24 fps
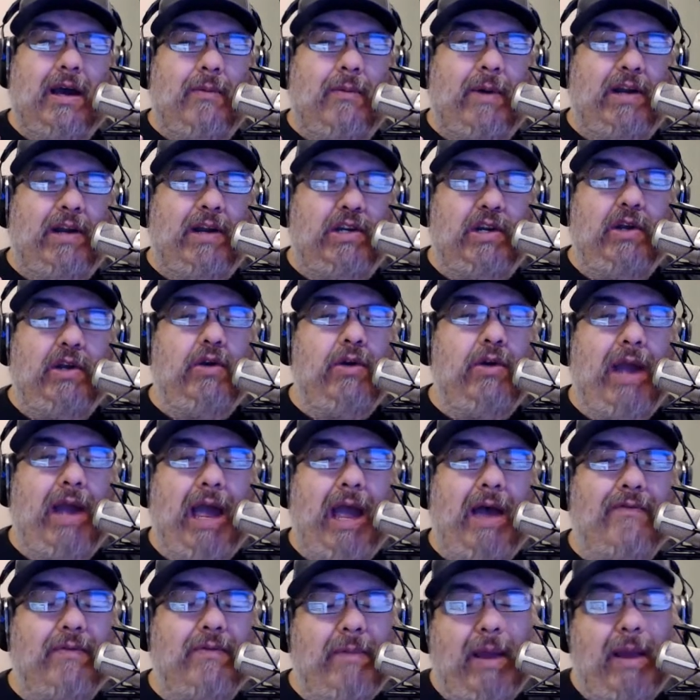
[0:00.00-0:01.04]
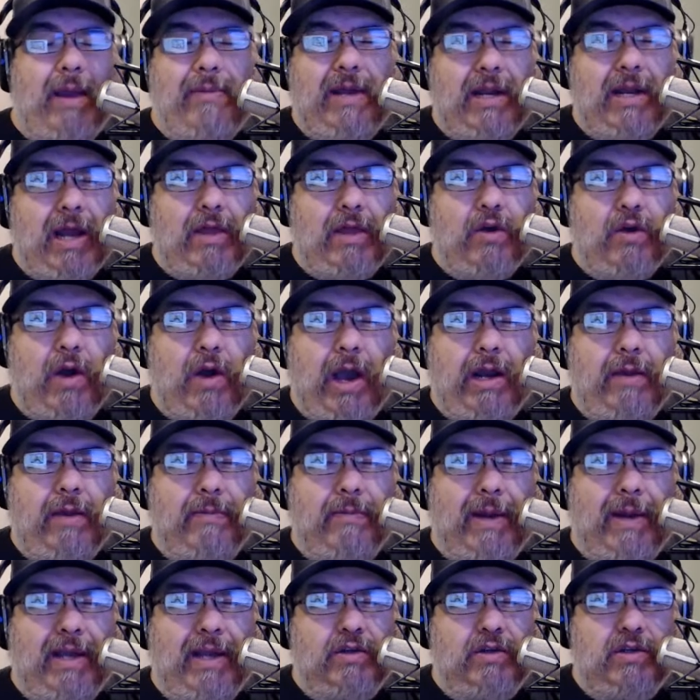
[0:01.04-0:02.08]
But do you have maybe another hiding
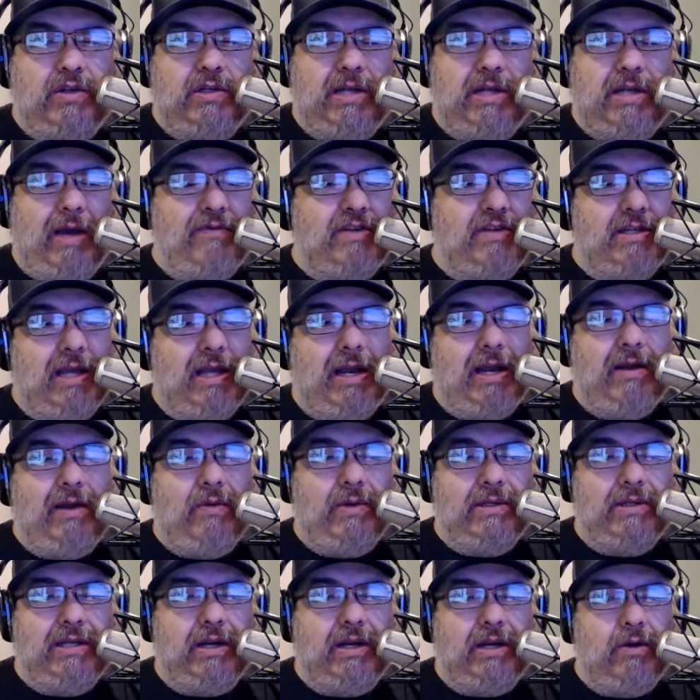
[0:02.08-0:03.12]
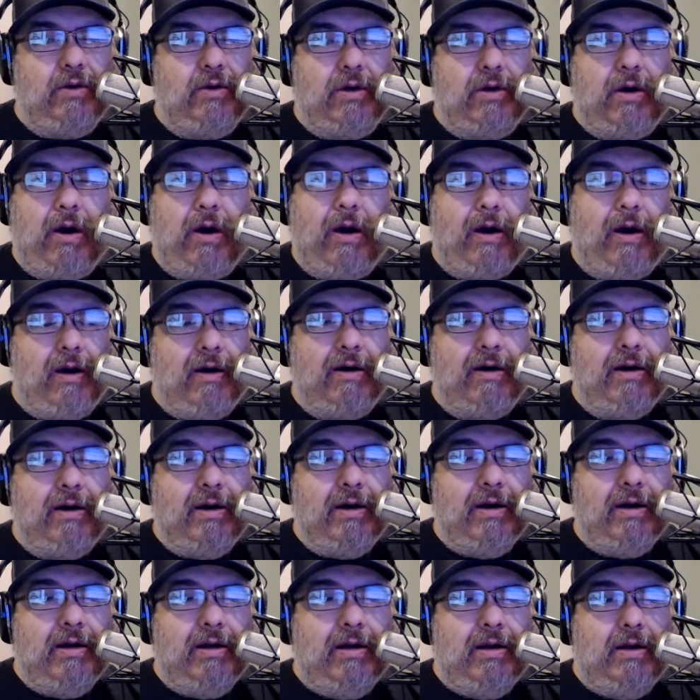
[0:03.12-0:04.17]
place? Steph said it was in her car,
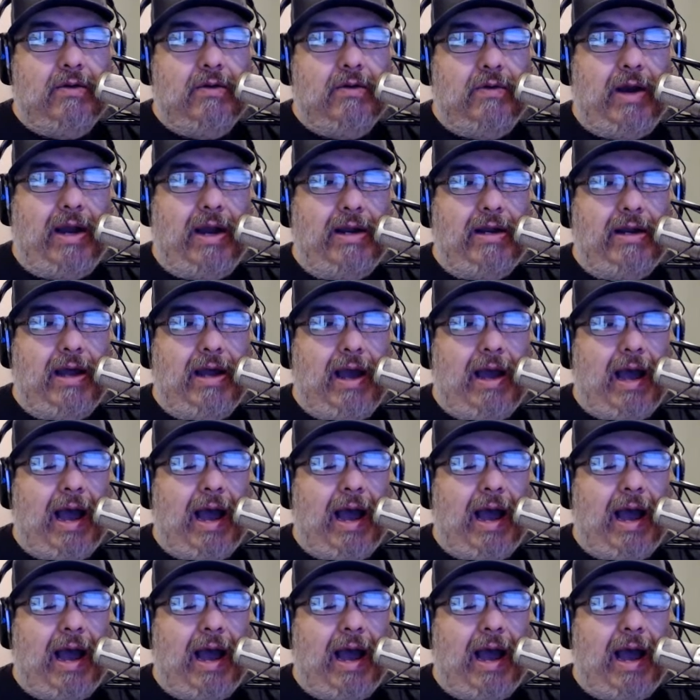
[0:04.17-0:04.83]
right?